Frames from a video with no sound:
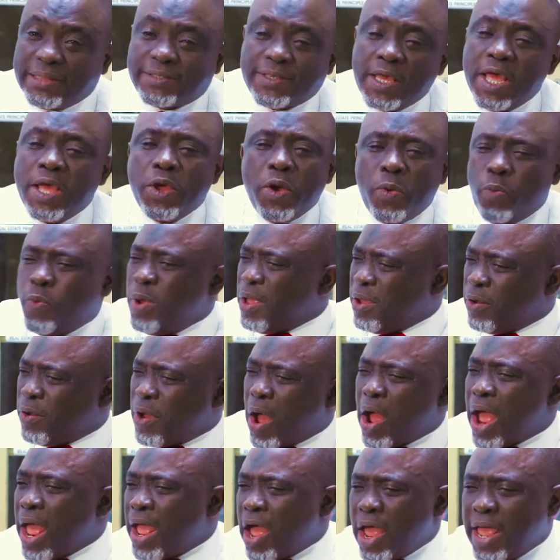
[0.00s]
And government,
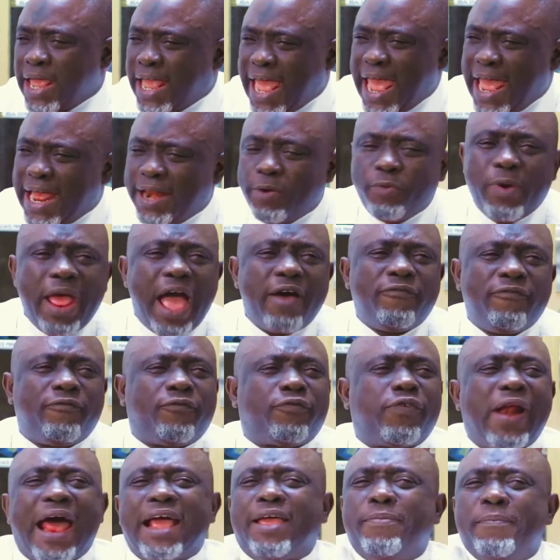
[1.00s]
we
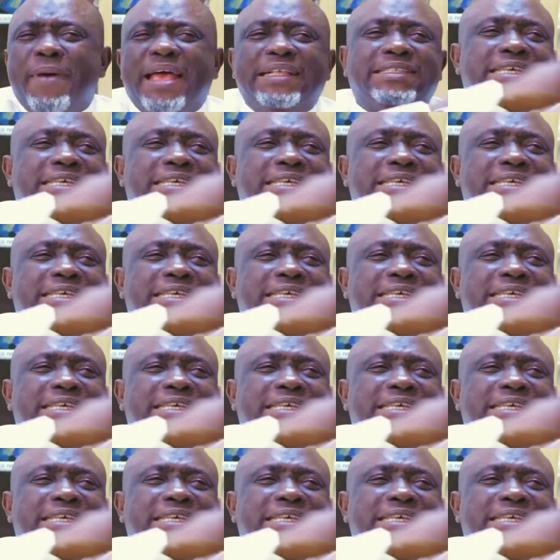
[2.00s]
have